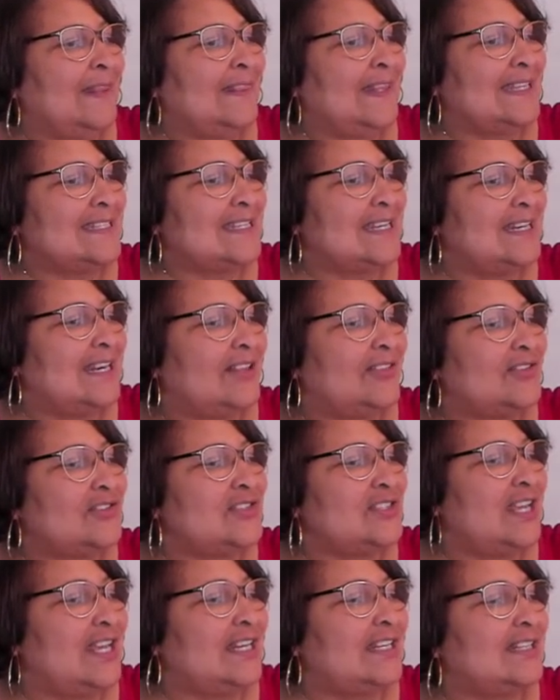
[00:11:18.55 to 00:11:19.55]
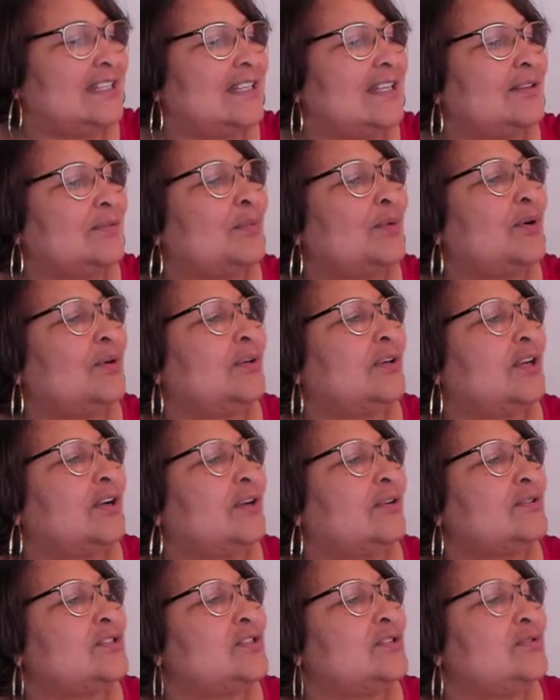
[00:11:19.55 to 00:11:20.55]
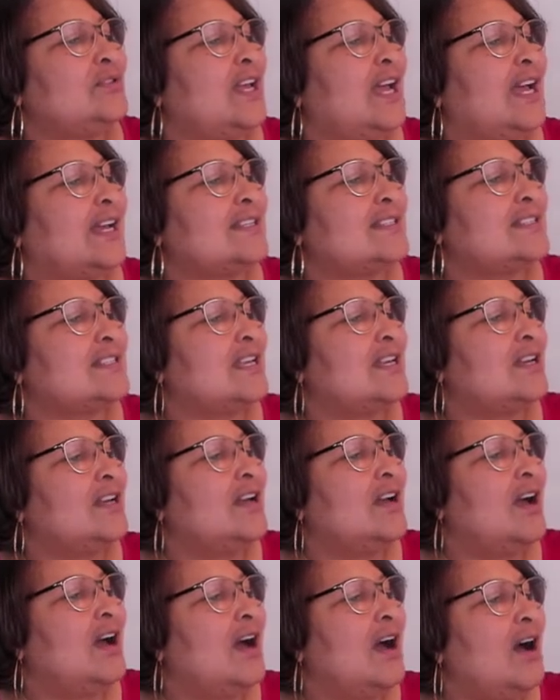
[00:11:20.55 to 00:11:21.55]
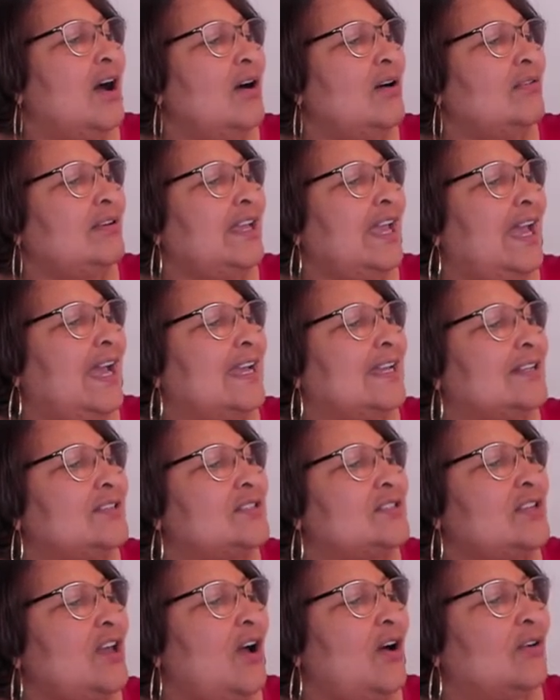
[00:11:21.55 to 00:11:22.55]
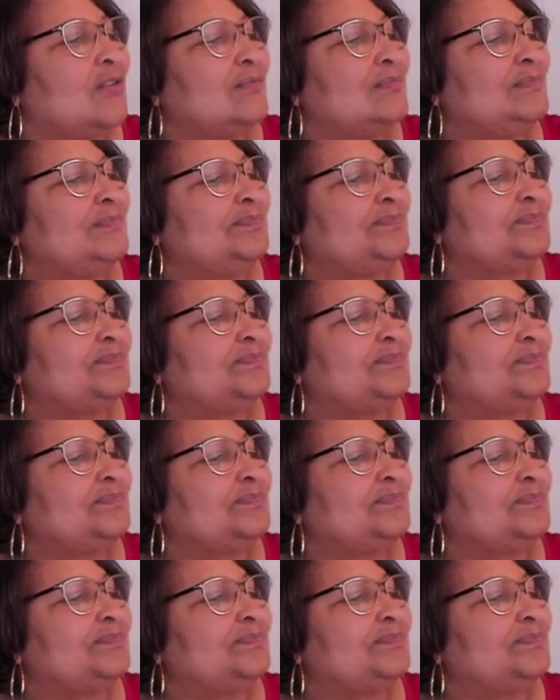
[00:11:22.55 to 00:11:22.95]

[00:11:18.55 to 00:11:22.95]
That's another setting that we're going to go to next. Okay, so